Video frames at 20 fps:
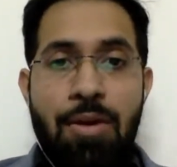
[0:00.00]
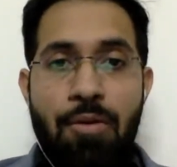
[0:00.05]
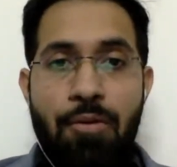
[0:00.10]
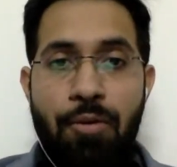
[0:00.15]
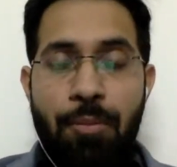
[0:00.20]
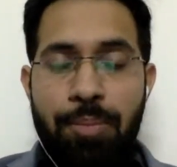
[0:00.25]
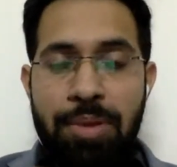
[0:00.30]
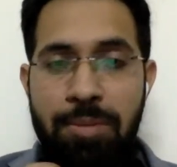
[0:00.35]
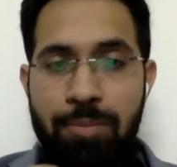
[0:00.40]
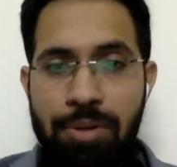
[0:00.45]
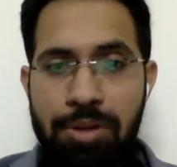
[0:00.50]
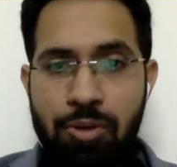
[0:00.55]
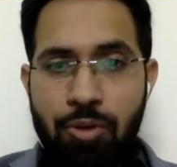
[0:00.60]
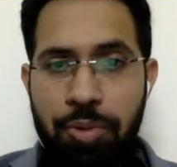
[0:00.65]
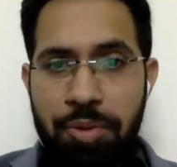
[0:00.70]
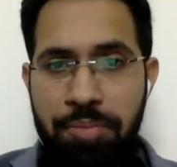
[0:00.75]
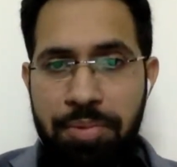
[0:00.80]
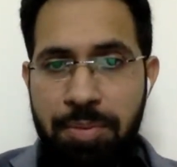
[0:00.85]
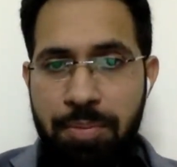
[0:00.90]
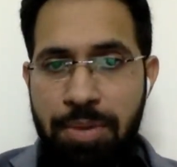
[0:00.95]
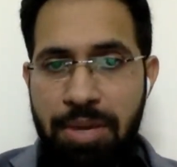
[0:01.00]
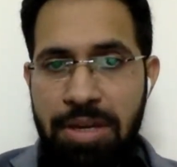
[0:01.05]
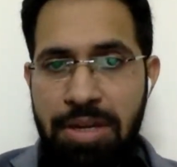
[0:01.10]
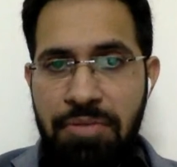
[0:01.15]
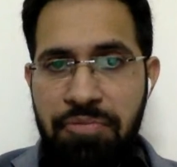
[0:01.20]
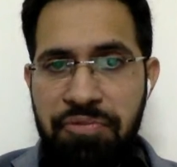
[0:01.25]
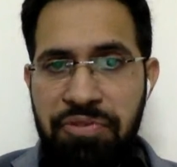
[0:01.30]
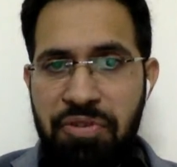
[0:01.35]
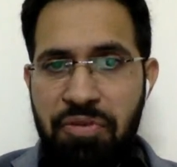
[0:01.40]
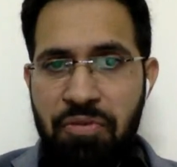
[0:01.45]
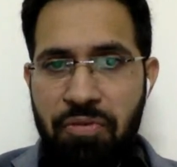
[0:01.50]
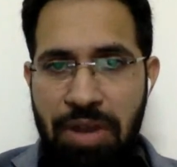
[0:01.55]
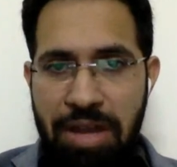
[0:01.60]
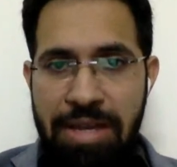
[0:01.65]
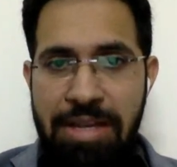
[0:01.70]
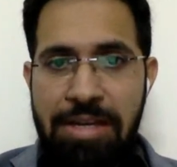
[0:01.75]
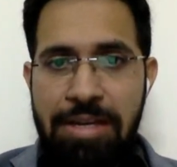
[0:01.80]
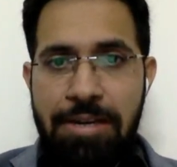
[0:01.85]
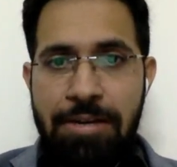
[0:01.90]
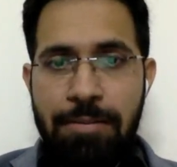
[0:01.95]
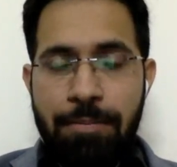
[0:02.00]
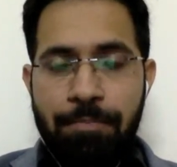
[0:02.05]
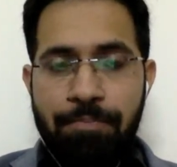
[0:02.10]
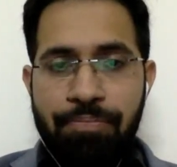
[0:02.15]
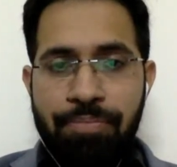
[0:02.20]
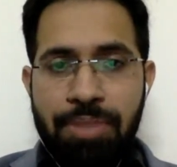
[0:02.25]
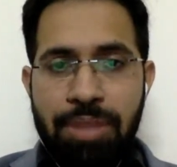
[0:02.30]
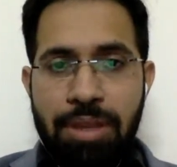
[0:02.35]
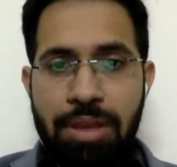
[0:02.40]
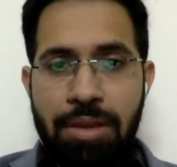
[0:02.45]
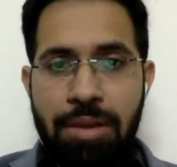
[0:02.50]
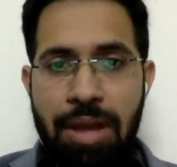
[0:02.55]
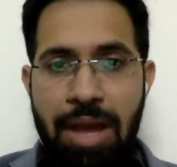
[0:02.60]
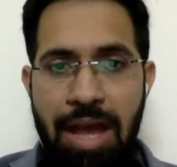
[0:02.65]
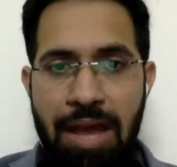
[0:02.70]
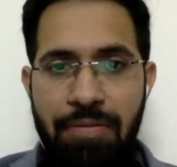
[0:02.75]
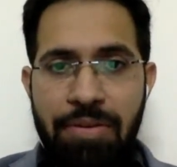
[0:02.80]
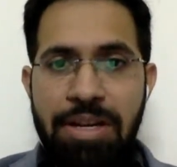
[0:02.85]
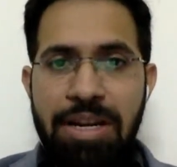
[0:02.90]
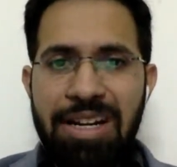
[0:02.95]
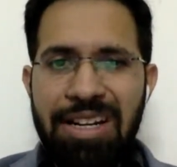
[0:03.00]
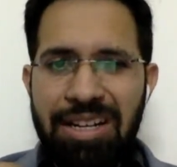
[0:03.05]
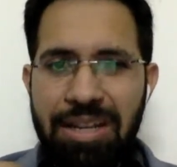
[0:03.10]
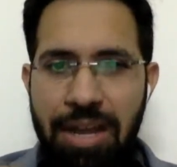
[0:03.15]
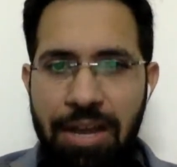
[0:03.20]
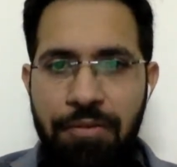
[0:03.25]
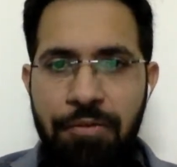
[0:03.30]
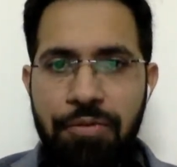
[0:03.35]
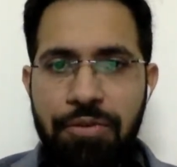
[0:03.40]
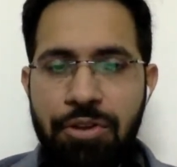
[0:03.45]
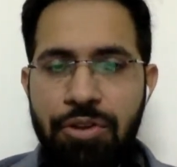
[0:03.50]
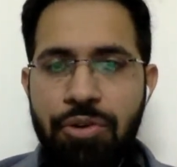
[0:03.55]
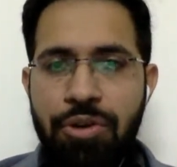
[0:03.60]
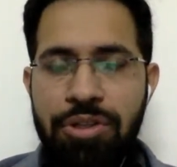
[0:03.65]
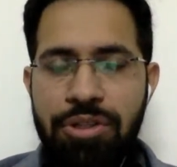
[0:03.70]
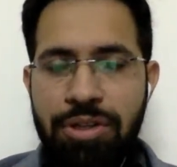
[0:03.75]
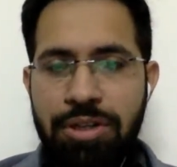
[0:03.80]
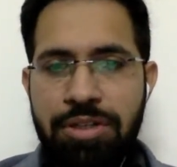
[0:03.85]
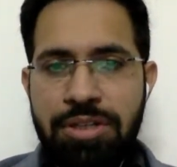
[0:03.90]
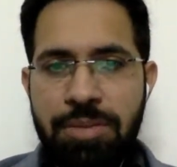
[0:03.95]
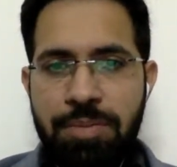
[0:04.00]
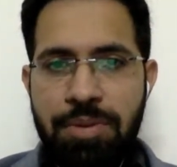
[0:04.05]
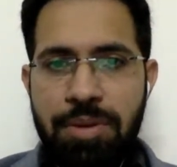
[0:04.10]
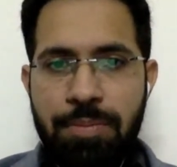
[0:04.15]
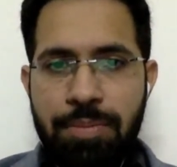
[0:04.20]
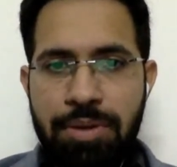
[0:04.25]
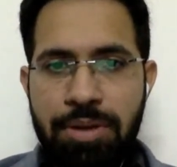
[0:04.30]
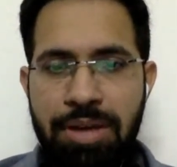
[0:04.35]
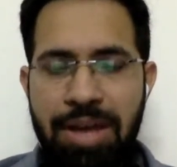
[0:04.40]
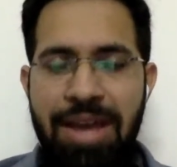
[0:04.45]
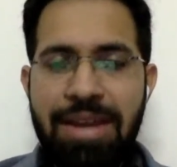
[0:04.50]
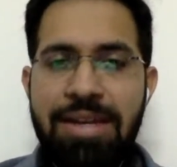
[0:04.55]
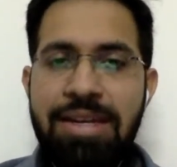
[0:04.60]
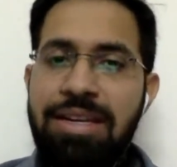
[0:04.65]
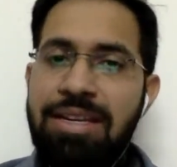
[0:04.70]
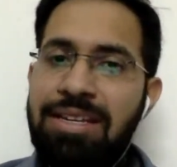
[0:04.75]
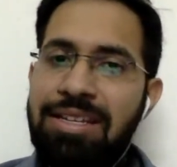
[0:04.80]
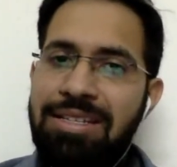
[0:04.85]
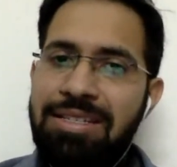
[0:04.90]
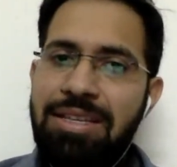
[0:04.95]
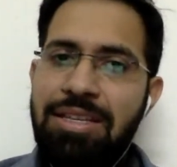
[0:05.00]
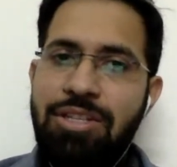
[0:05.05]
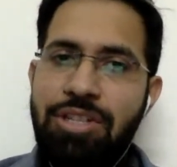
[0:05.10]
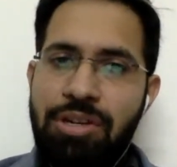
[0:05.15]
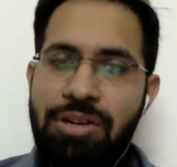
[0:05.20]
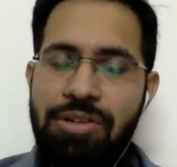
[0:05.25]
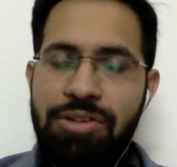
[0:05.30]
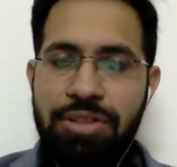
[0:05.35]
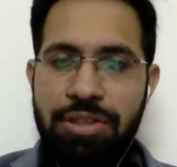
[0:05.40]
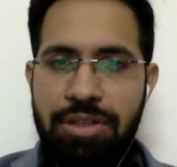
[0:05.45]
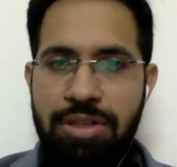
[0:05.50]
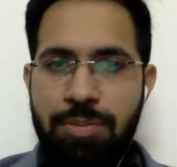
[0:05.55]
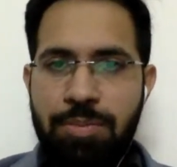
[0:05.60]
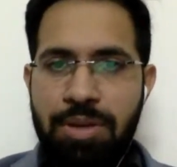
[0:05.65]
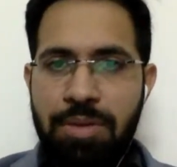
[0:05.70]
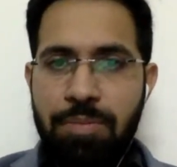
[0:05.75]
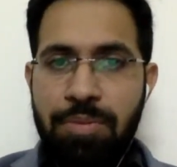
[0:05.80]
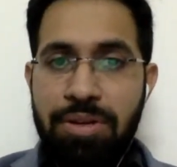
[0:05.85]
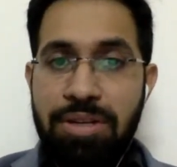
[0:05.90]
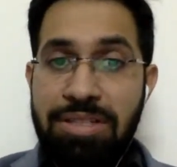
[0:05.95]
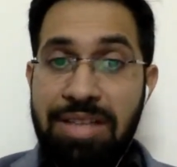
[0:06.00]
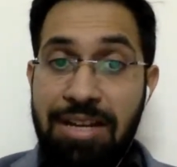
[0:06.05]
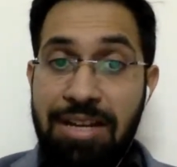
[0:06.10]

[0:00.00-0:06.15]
For people who've been preparing for a while, having a tough neurosurgery paper and an easy general surgery paper is